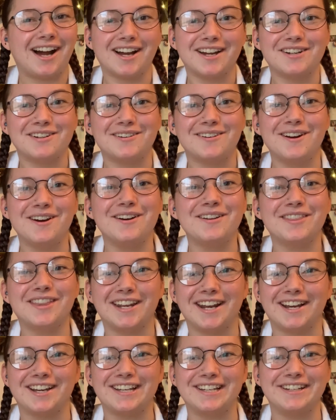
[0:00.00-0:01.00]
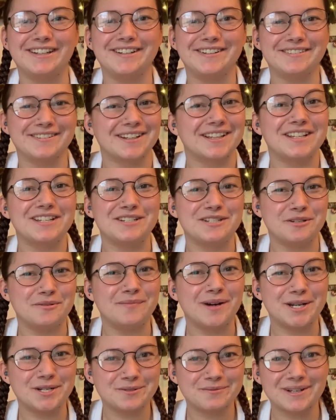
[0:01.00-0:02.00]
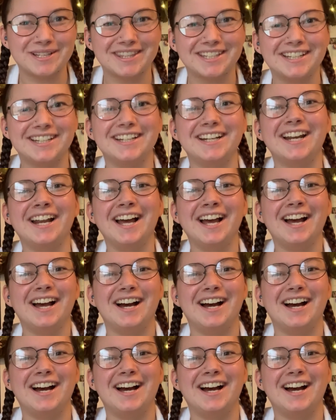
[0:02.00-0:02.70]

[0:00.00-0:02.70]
I don't know that I could really do much with it.